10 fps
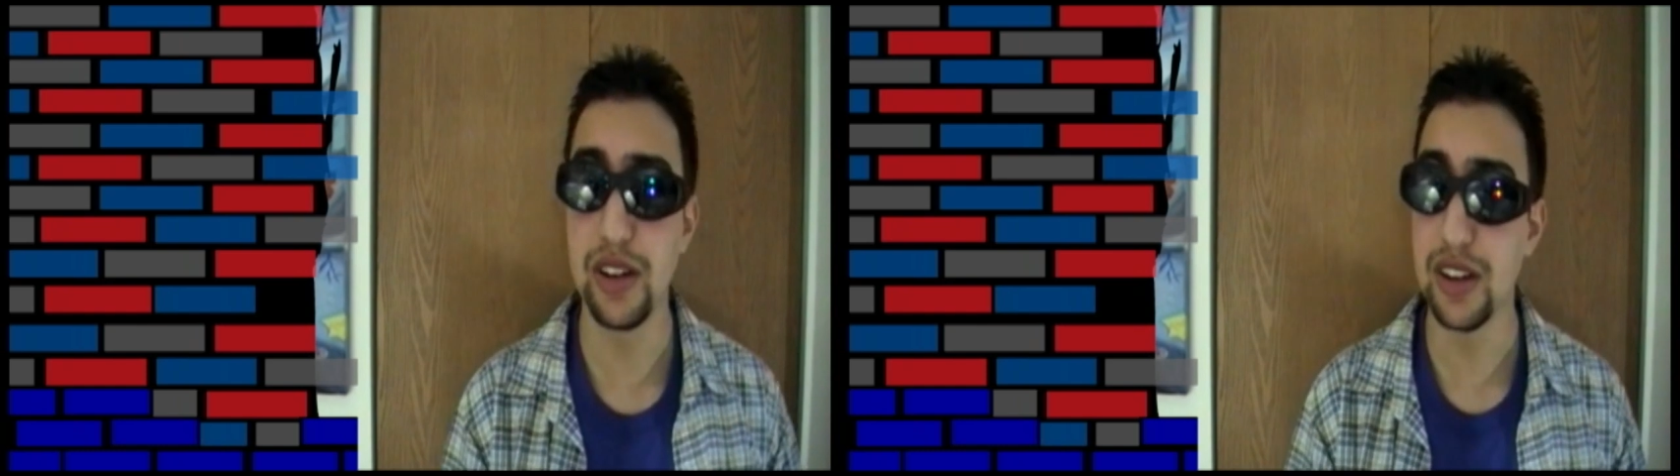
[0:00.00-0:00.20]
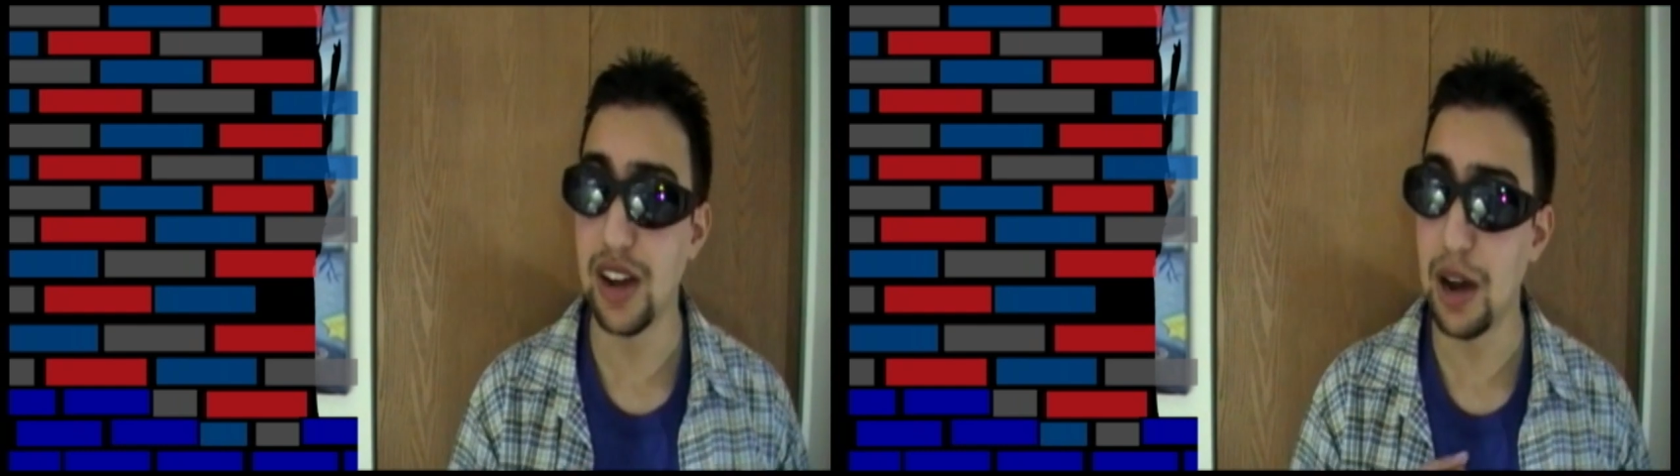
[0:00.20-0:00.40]

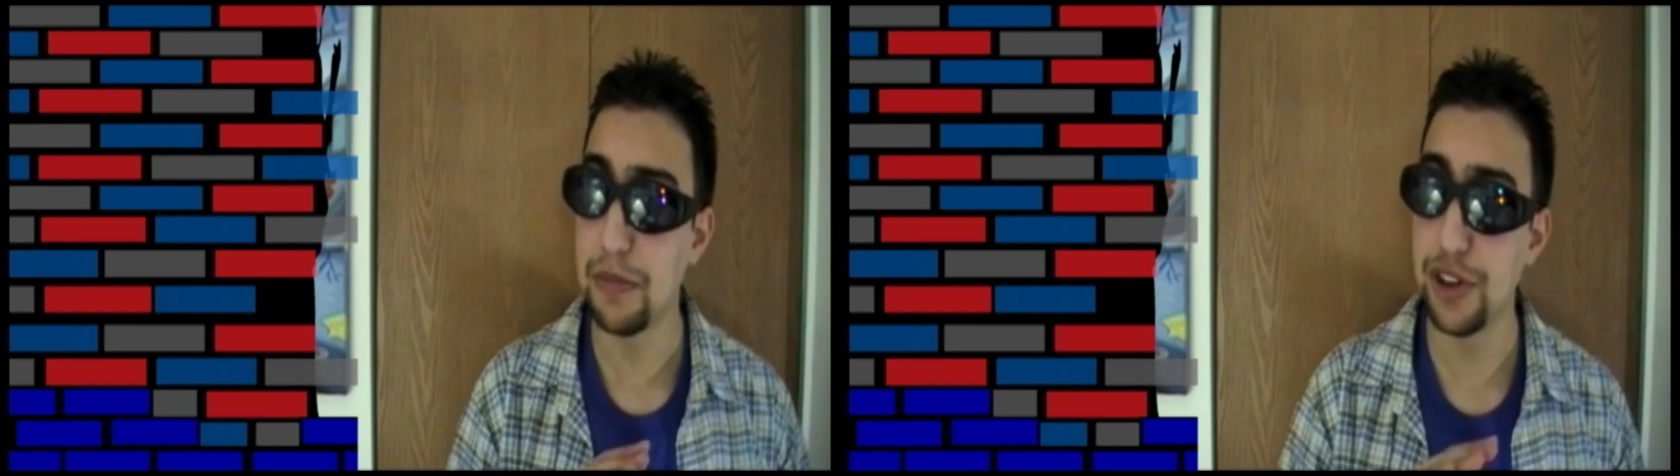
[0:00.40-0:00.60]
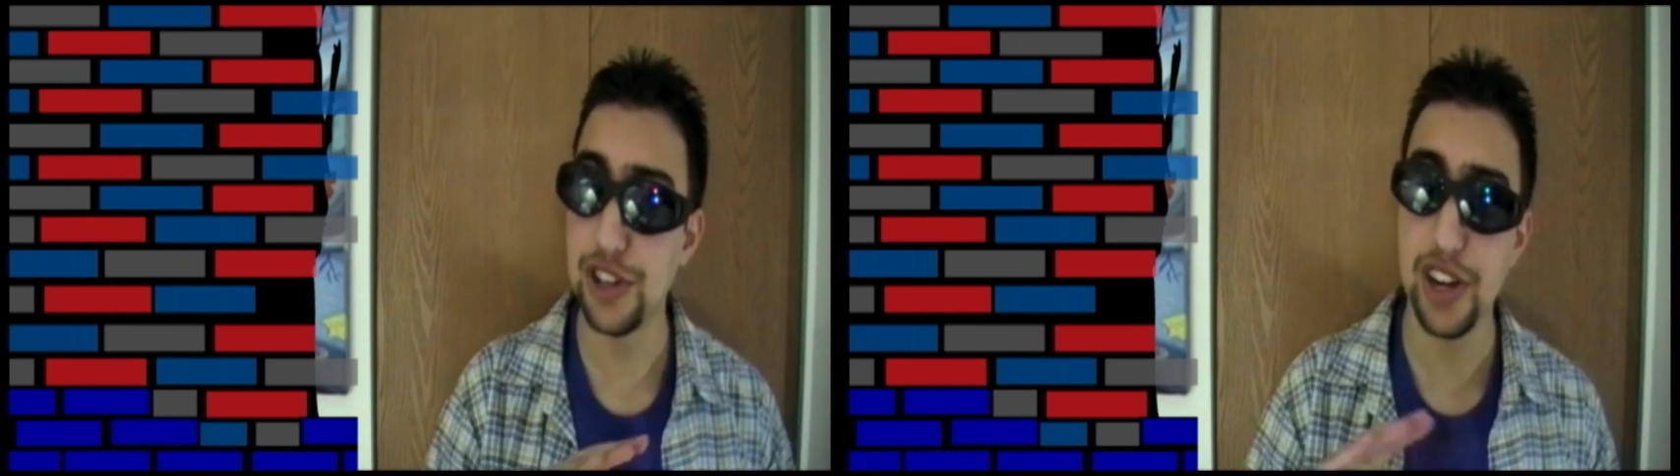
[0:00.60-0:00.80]
can
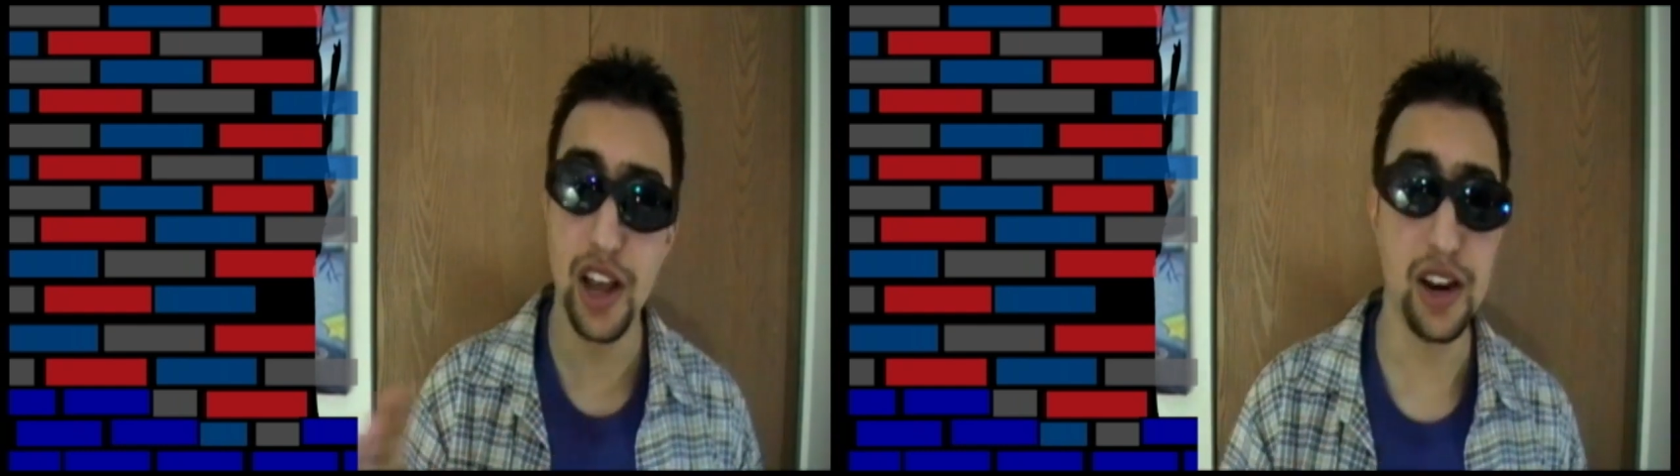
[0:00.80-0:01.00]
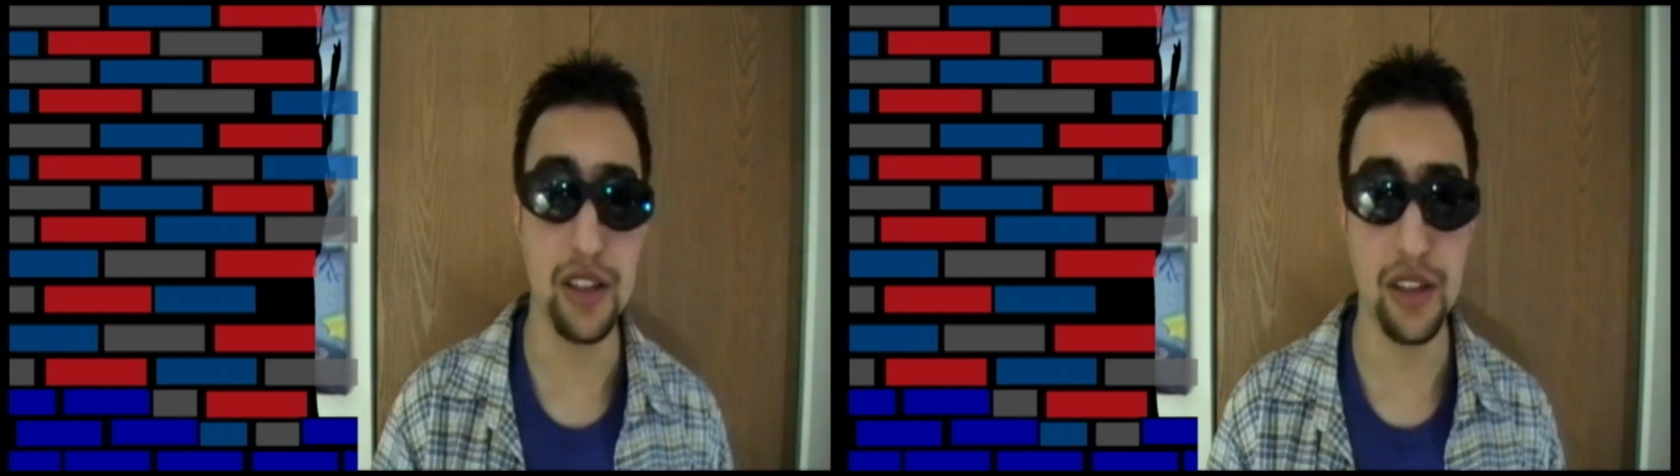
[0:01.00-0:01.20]
accomplish
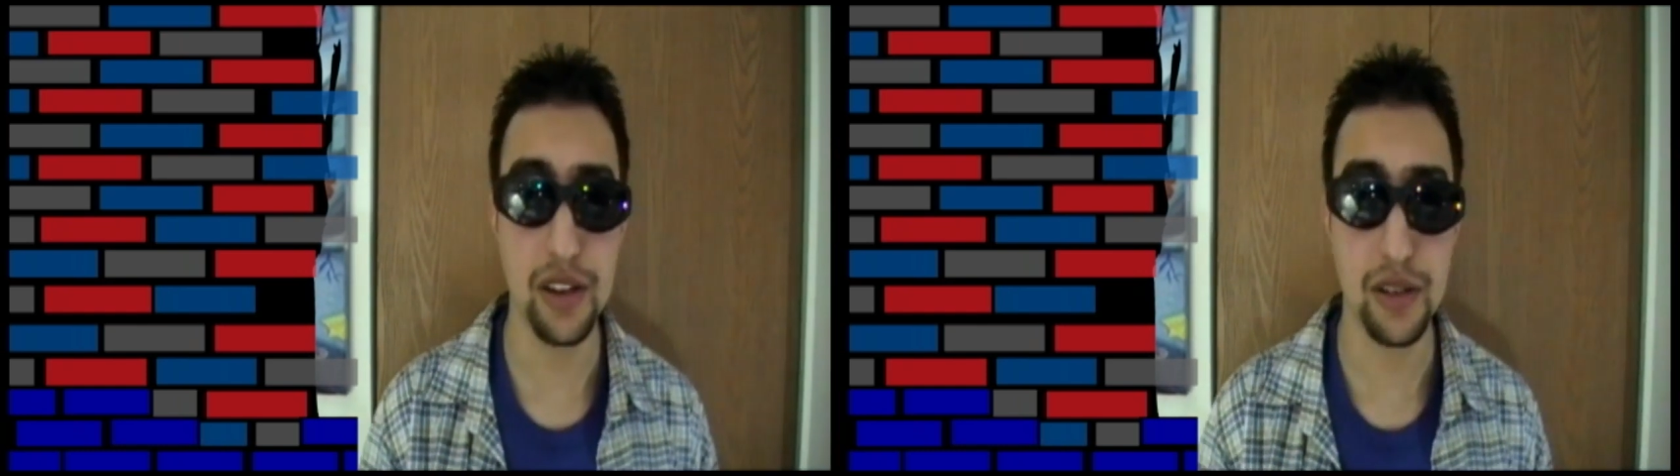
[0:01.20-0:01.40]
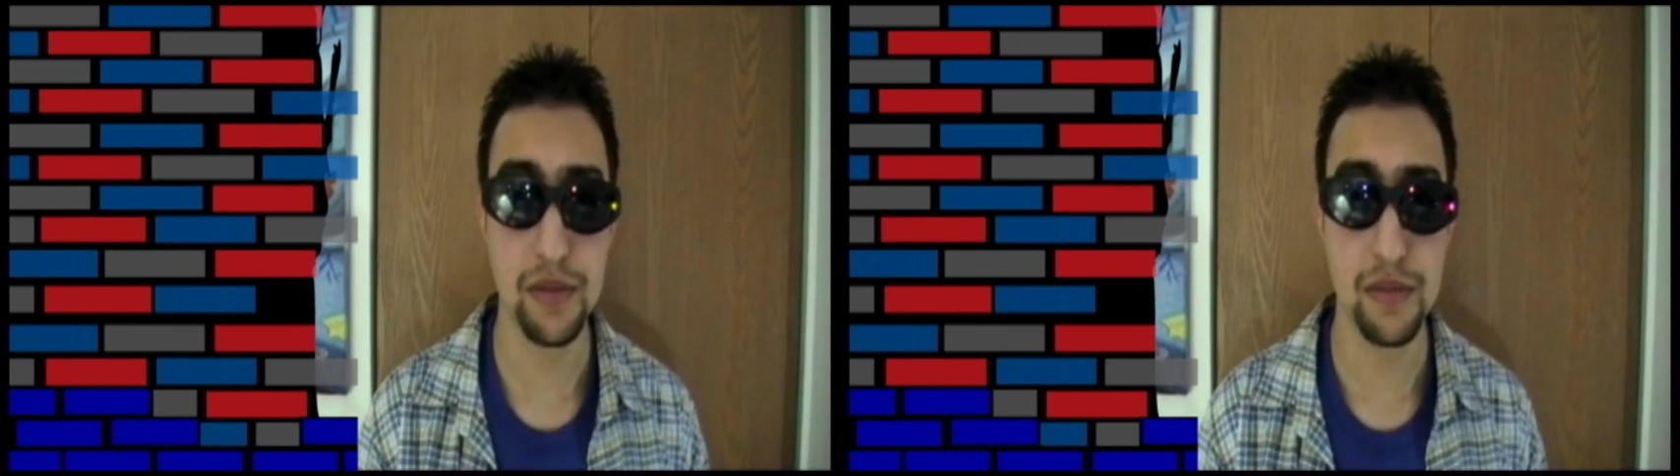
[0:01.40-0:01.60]
anything.